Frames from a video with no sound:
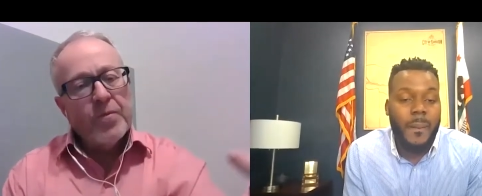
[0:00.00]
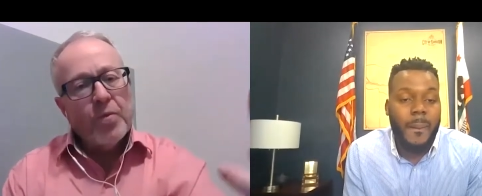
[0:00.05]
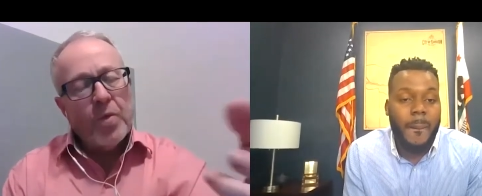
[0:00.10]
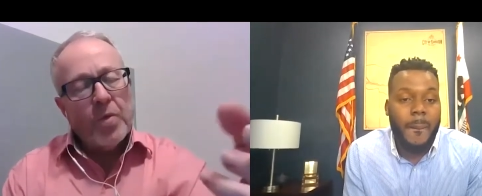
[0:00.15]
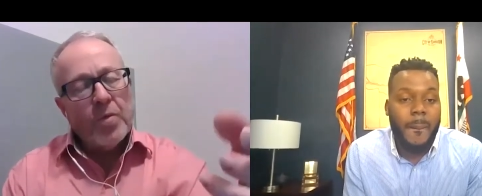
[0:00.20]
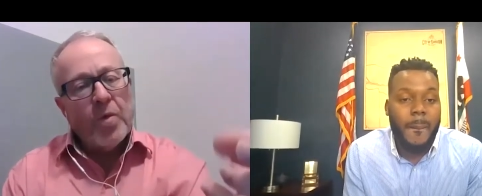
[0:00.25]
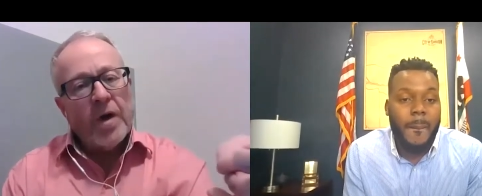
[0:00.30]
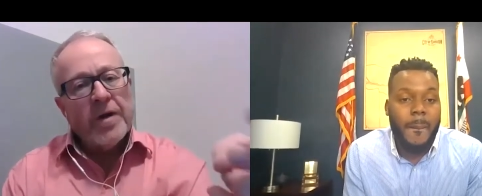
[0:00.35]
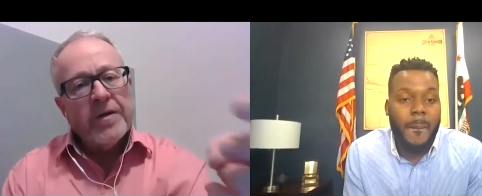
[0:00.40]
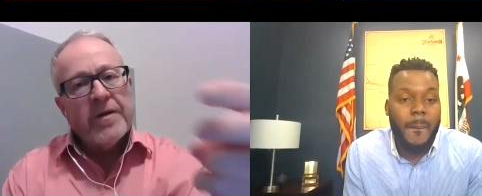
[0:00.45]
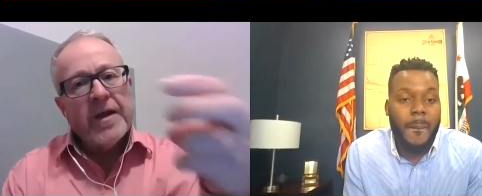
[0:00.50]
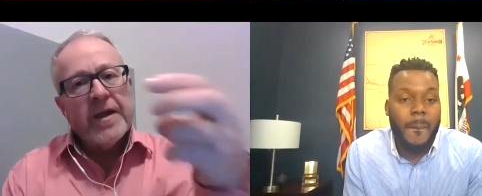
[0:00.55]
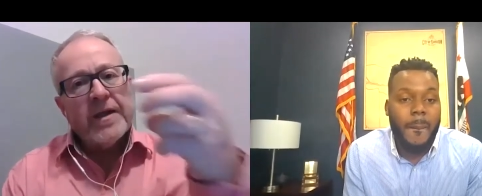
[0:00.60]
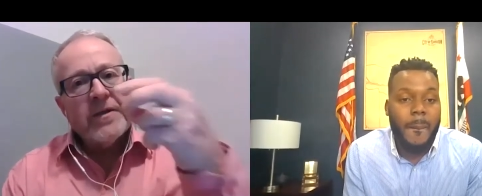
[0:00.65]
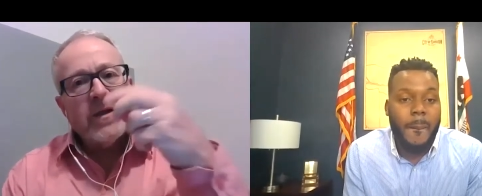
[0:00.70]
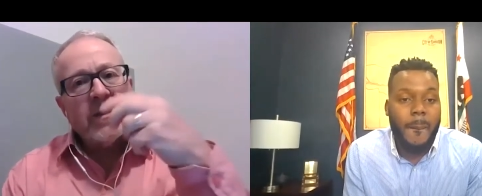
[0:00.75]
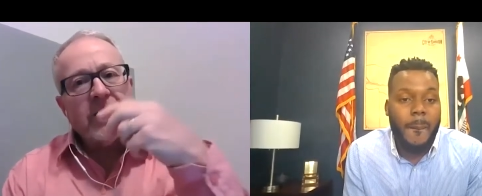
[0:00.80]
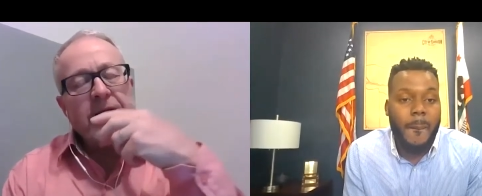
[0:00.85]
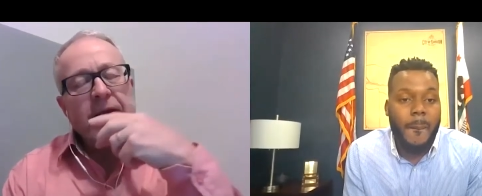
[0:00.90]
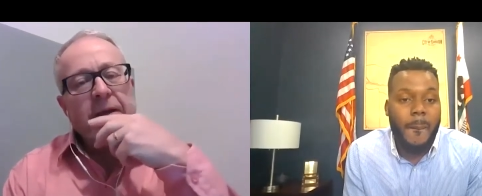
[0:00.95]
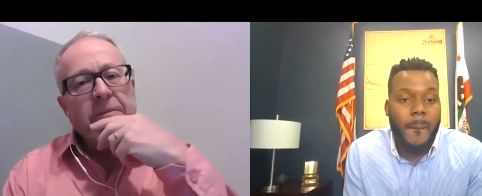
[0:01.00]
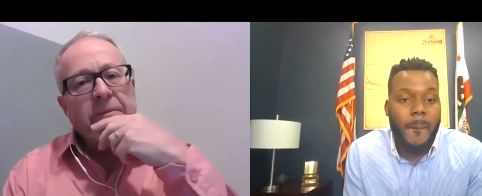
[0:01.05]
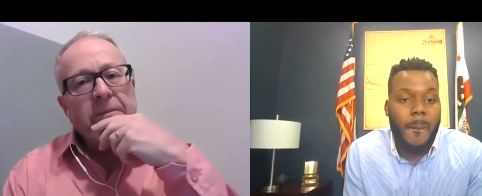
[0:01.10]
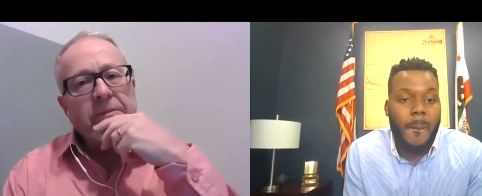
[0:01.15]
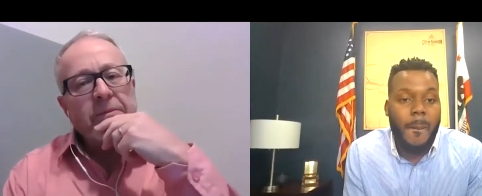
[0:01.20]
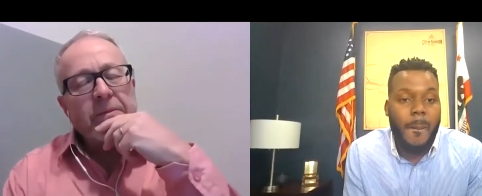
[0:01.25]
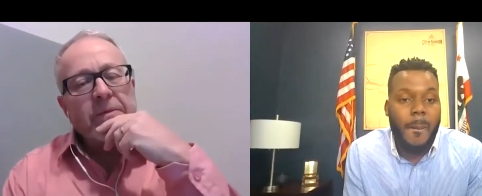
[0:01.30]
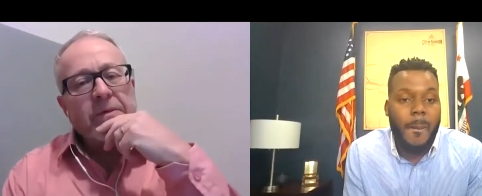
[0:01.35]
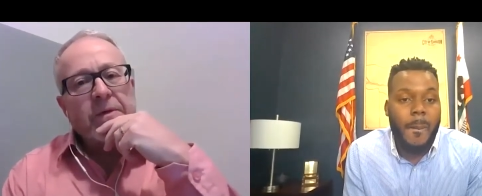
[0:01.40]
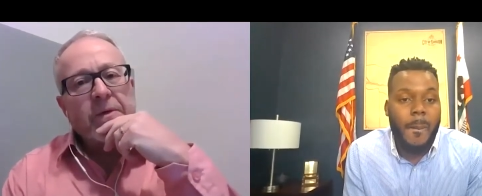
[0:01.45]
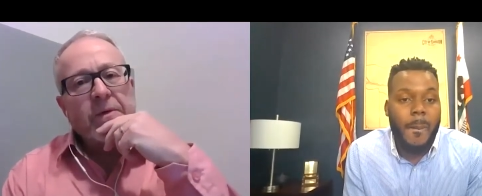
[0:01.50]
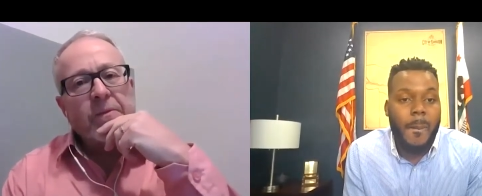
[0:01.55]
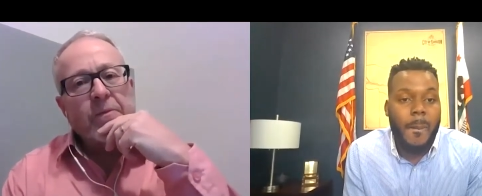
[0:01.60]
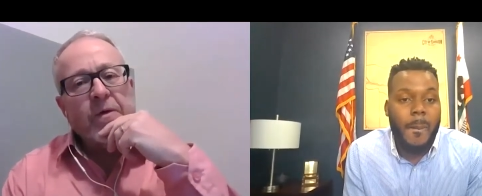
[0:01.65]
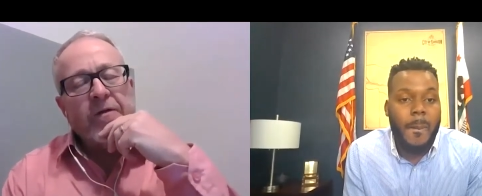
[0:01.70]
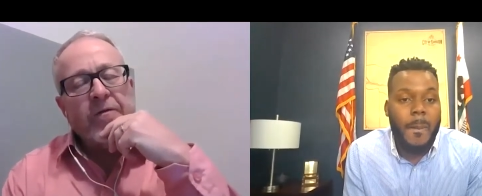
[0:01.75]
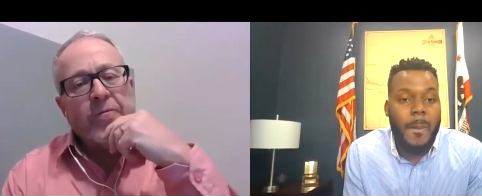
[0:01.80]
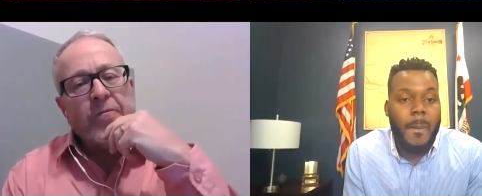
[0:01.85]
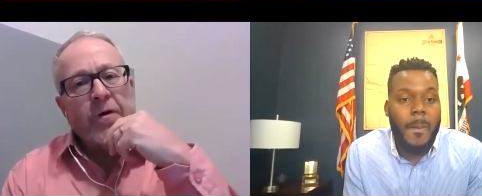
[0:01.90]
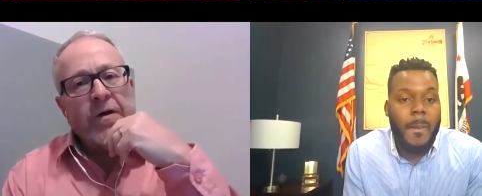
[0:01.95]
Speaker 1: One thing that um, that
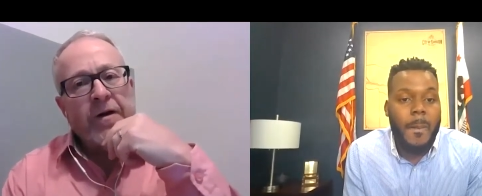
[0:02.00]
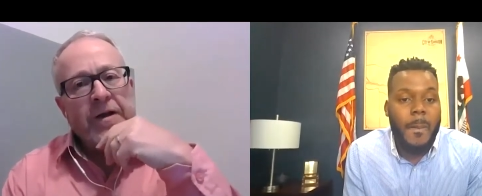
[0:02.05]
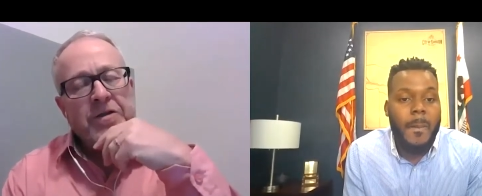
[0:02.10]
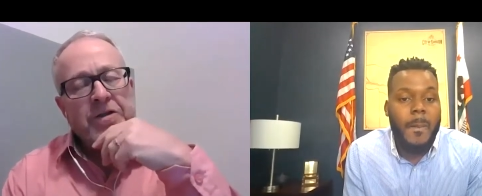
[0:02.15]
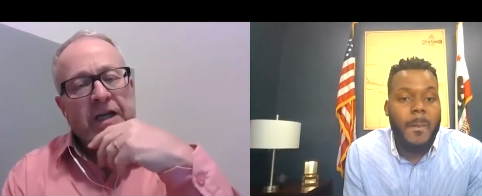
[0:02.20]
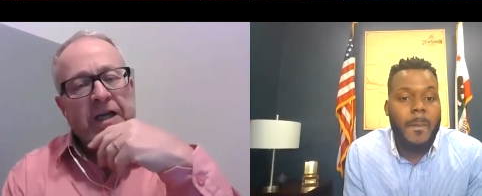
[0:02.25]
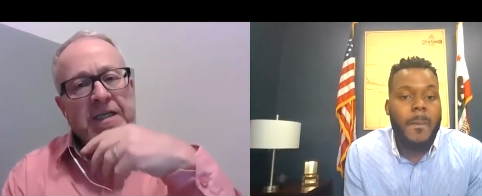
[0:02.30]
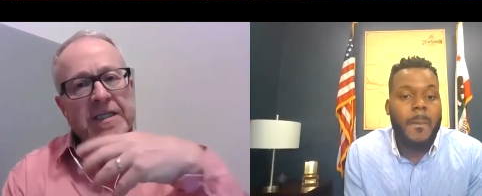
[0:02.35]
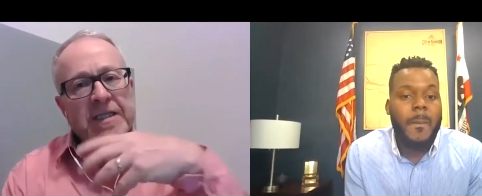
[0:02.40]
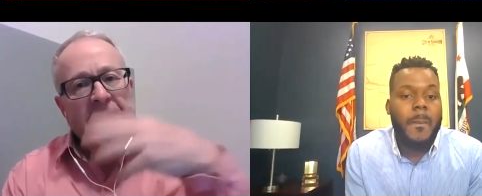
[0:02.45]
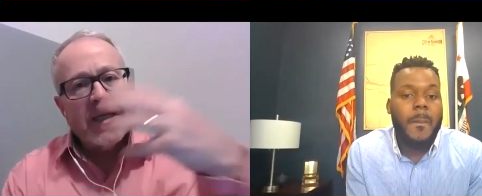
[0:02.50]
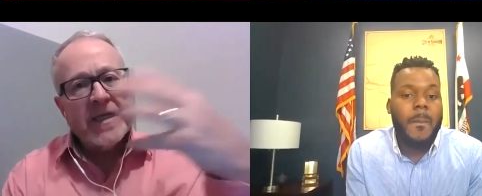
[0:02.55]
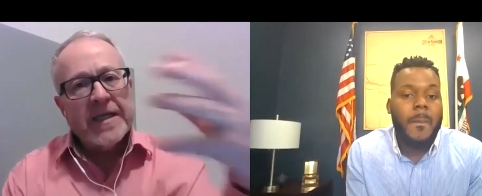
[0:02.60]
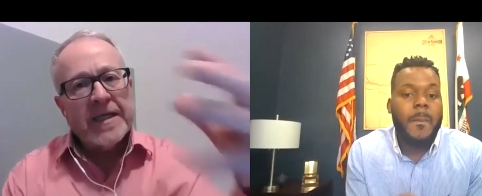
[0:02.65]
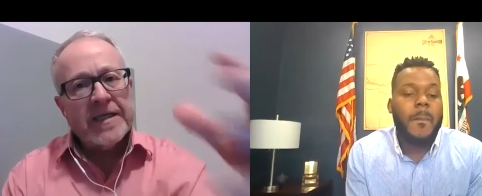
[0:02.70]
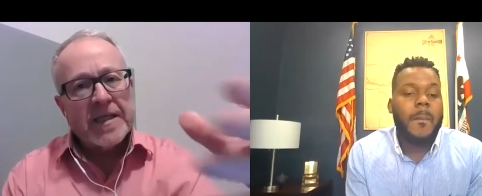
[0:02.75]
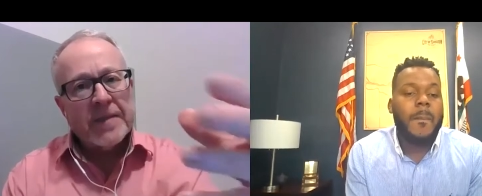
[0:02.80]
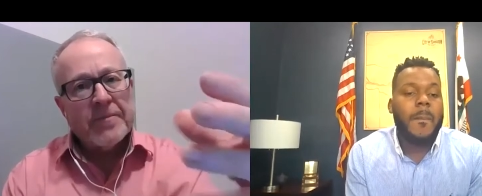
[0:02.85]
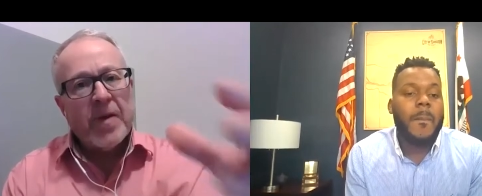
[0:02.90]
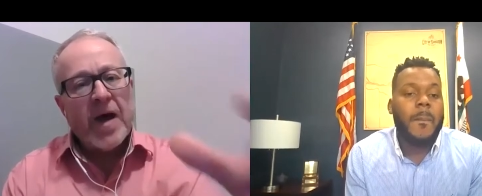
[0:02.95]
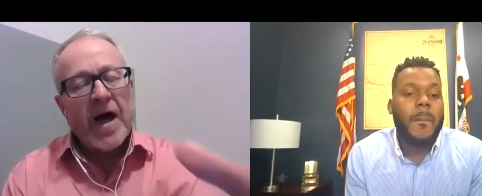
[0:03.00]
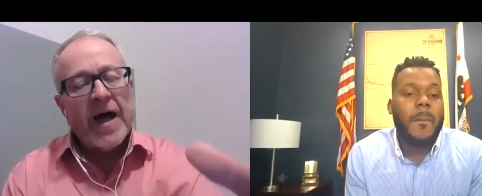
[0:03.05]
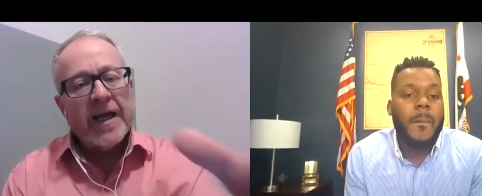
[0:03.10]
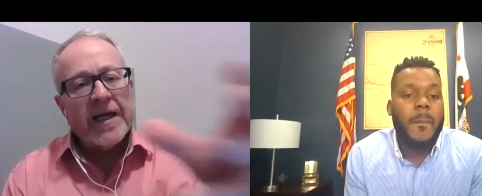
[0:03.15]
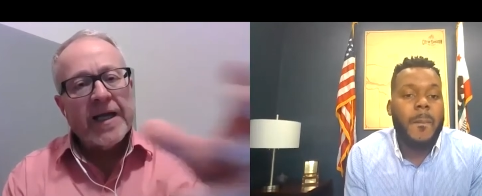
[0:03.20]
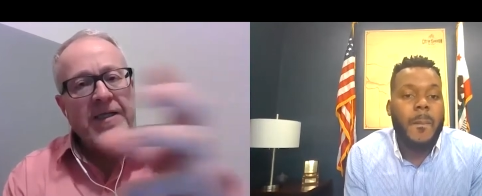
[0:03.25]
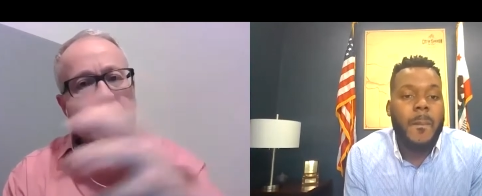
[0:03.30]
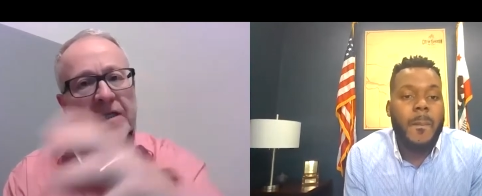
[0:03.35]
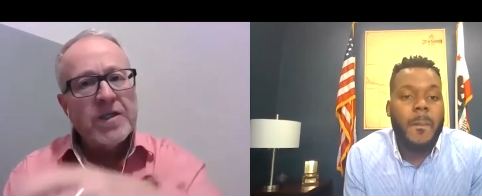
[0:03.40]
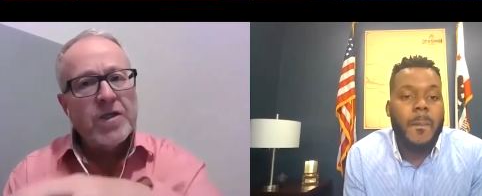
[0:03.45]
we're, we're interested in is the pilots,